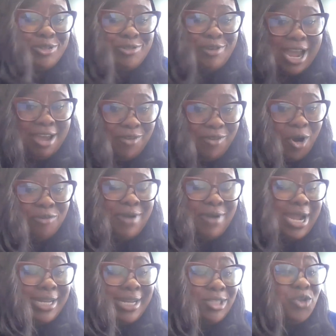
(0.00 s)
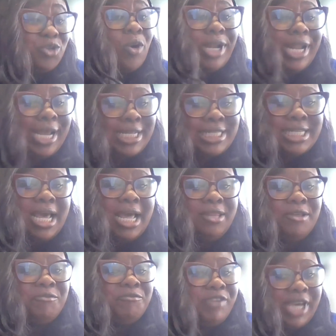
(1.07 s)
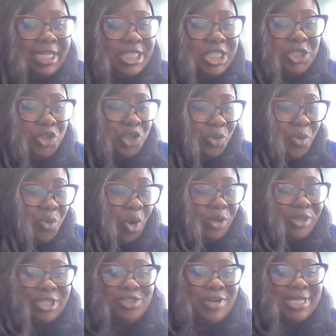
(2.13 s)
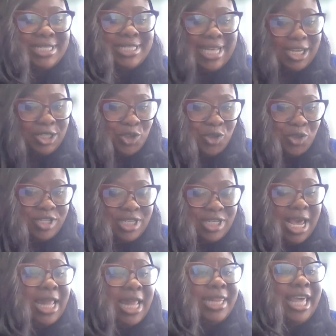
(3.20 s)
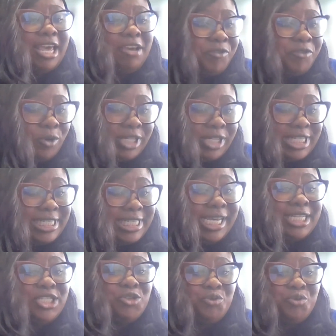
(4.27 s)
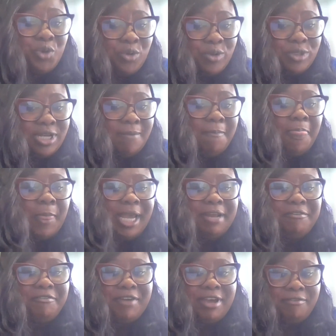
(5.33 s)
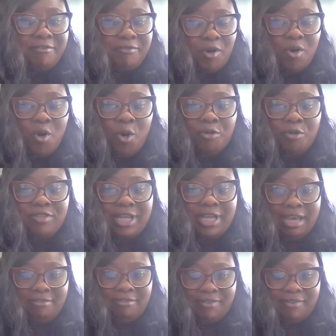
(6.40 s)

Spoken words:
driver or rider to collect the VAT due on the transactions. Therefore, the TAT ruled in favor of the